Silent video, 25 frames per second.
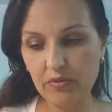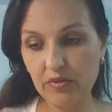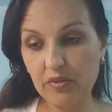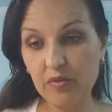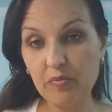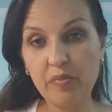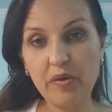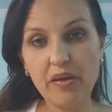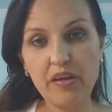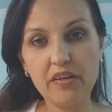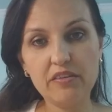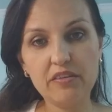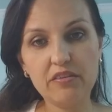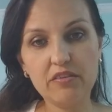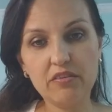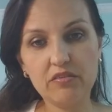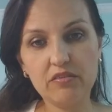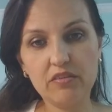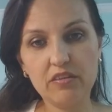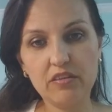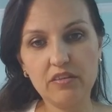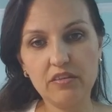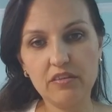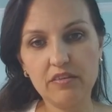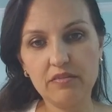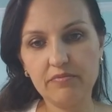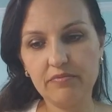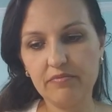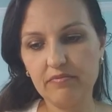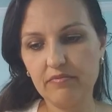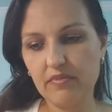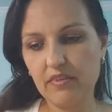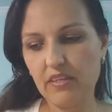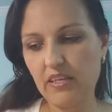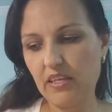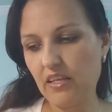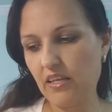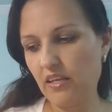depending on
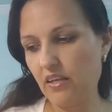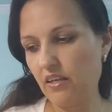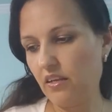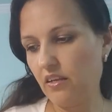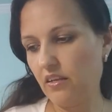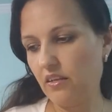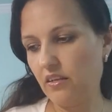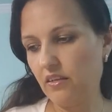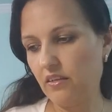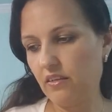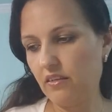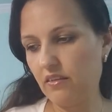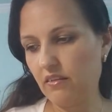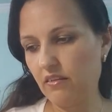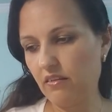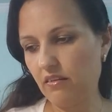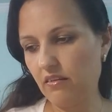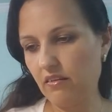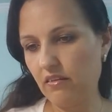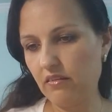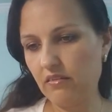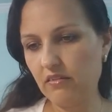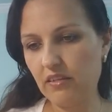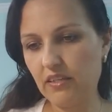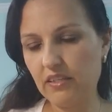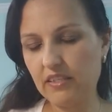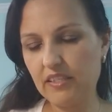the